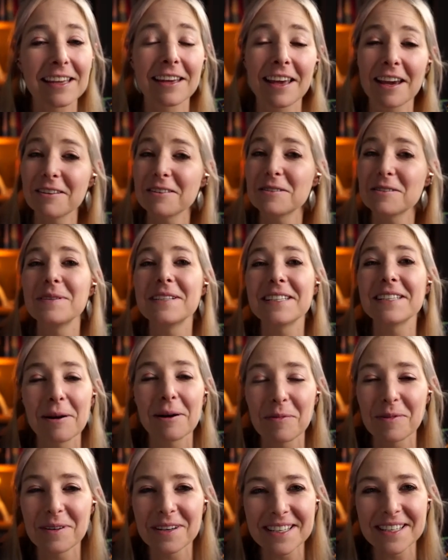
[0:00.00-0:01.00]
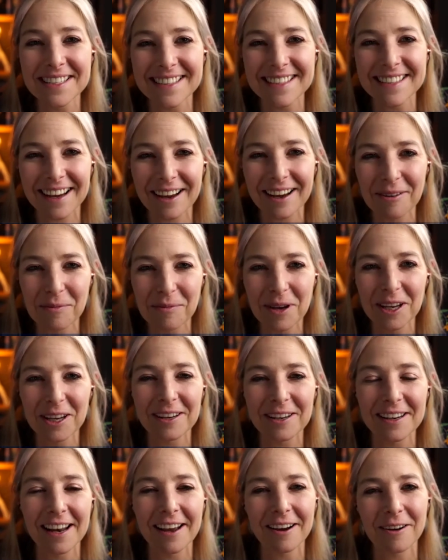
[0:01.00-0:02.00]
are going to be celebrants, and
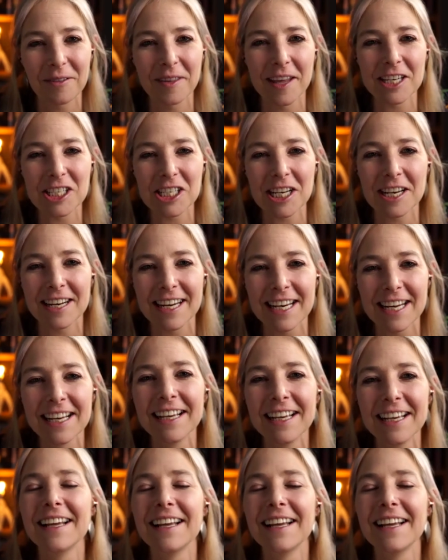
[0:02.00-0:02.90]
good luck on that journey.